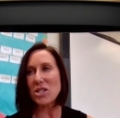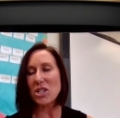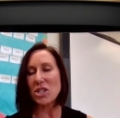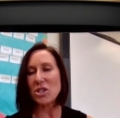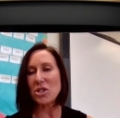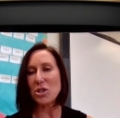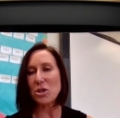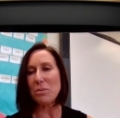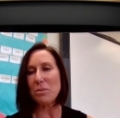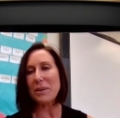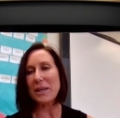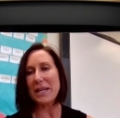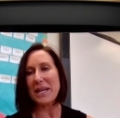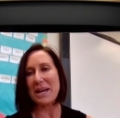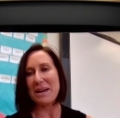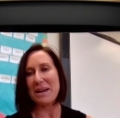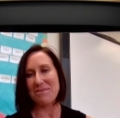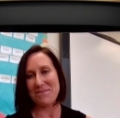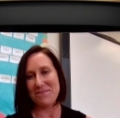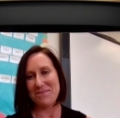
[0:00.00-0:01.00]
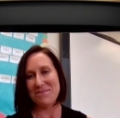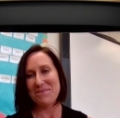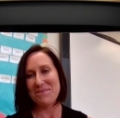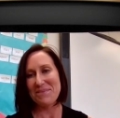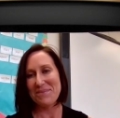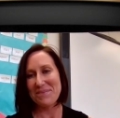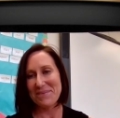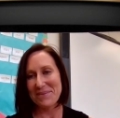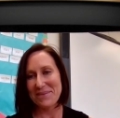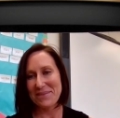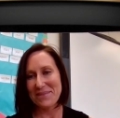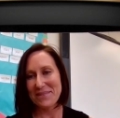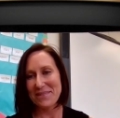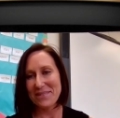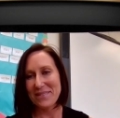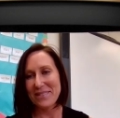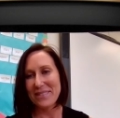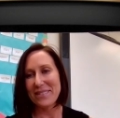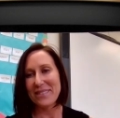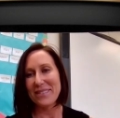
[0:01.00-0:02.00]
to 2 p.m. That's
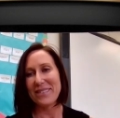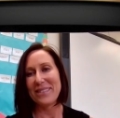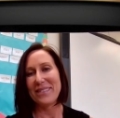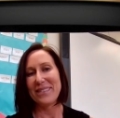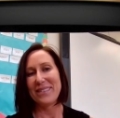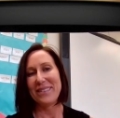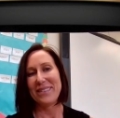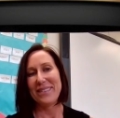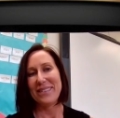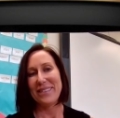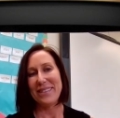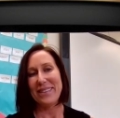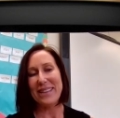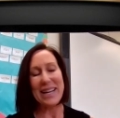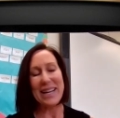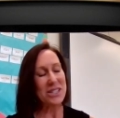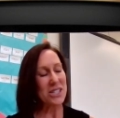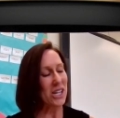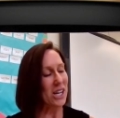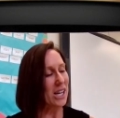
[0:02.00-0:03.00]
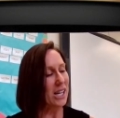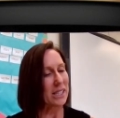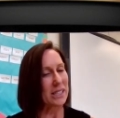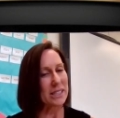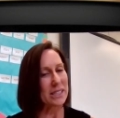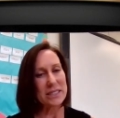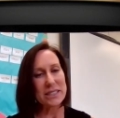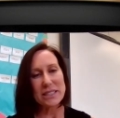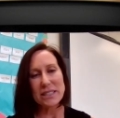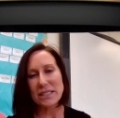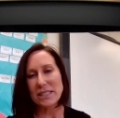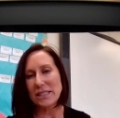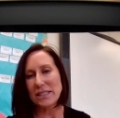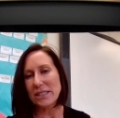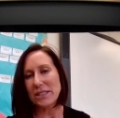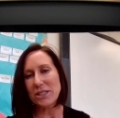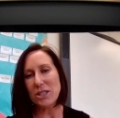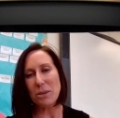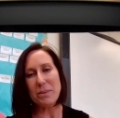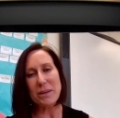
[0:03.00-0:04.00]
all? Oh. That's all. She doesn't get
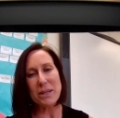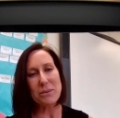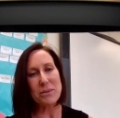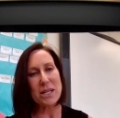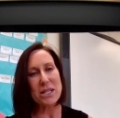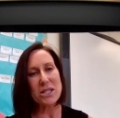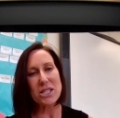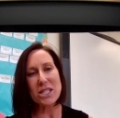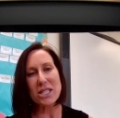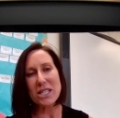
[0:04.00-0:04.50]
up till 2. Wants...